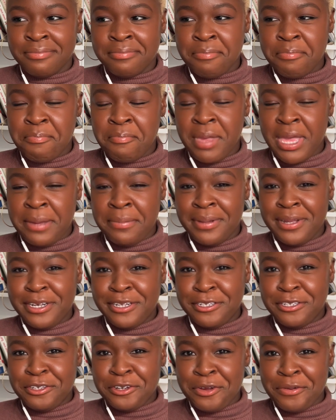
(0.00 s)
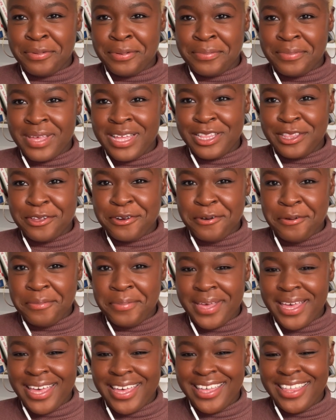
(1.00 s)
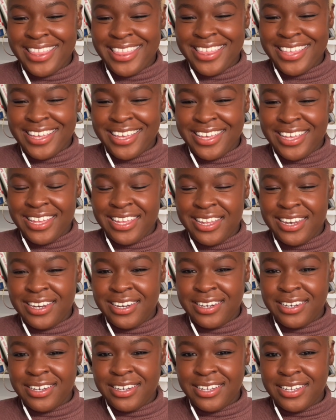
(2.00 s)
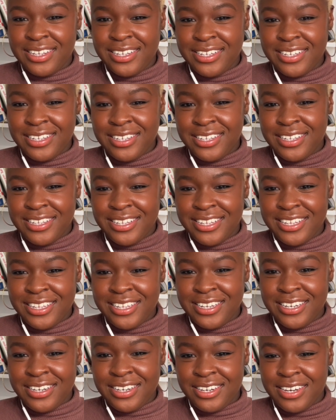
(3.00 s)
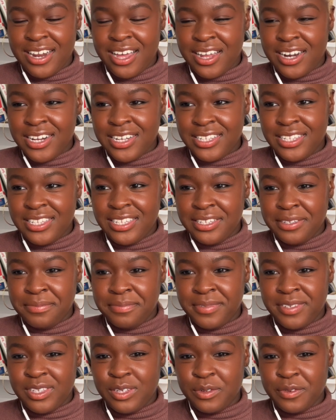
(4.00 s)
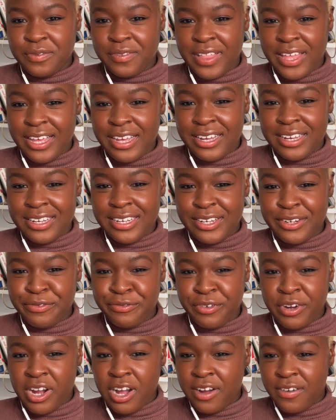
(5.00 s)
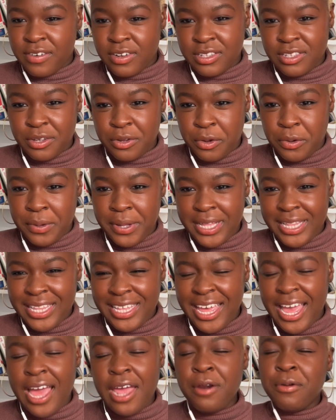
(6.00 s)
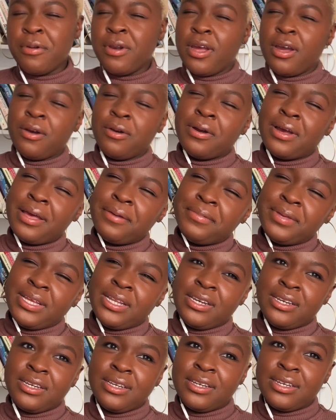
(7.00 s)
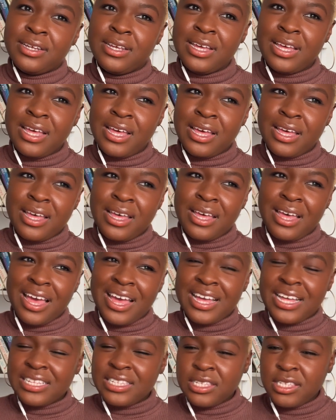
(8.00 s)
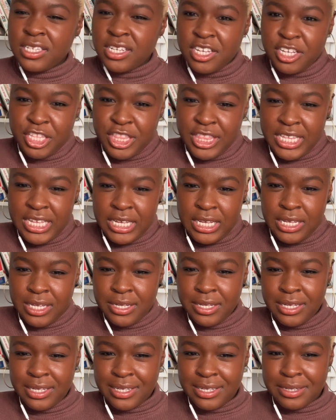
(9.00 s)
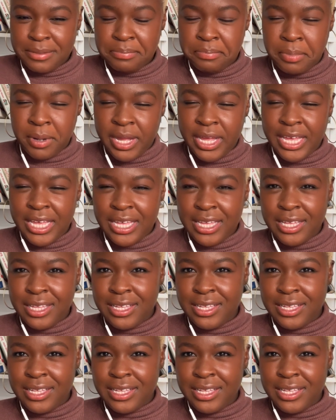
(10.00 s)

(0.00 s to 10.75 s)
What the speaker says: maybe disturbing me a little bit that Nana seems to have like recovered so quickly. I don't know. I mean, I guess it's a good thing, but